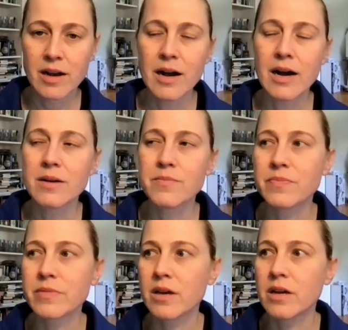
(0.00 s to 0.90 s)

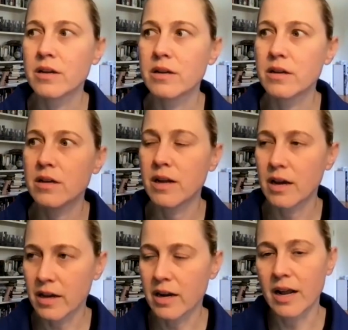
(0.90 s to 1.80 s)
And
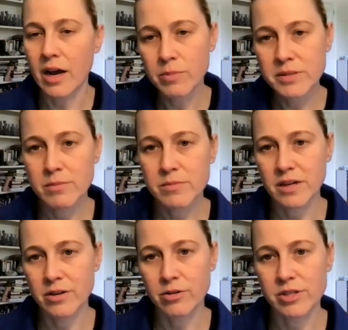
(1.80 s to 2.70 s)
it helps them to
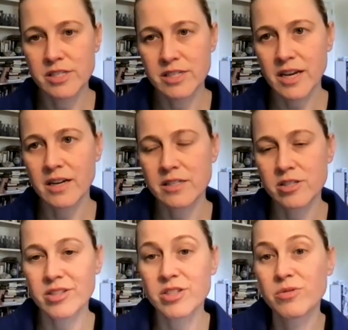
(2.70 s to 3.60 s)
understand it's
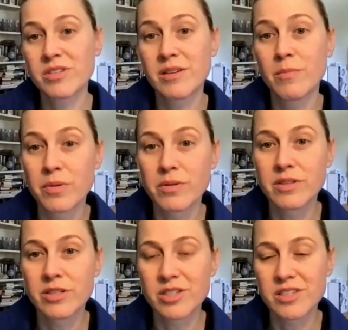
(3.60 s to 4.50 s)
not so simple
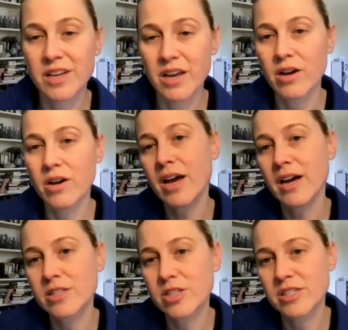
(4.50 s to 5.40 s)
to just say, oh yeah,
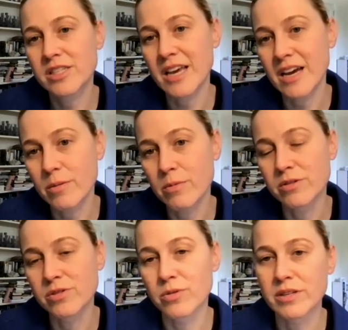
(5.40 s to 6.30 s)
it's just the
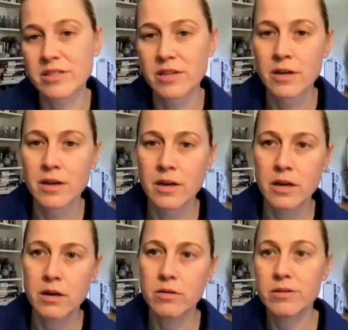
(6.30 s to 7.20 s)
animals, or it's,
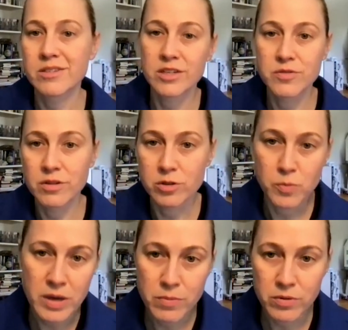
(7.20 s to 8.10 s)
you know, it sucks for those
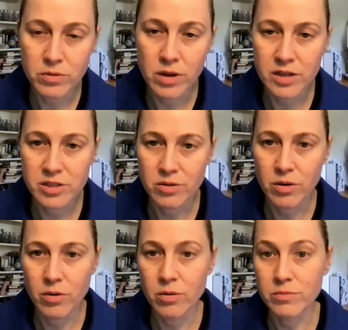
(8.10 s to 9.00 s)
people who lost their
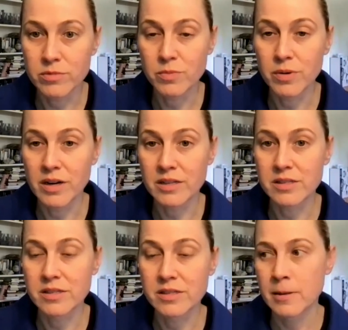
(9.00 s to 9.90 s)
homes, but
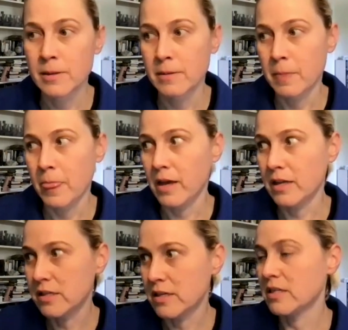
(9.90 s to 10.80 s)
it's
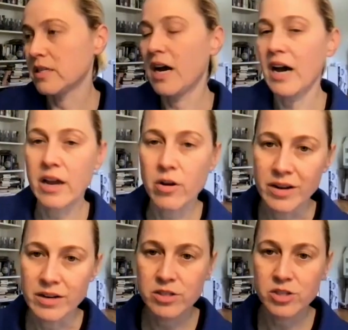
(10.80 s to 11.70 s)
an entire
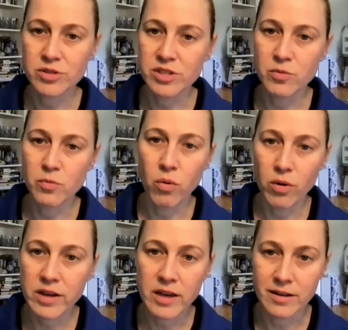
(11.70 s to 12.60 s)
industry
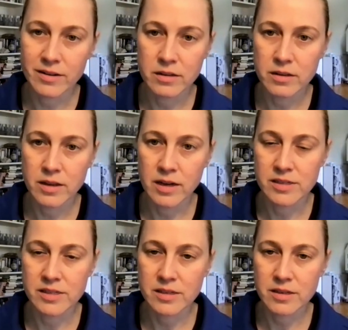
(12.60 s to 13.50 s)
supporting it that is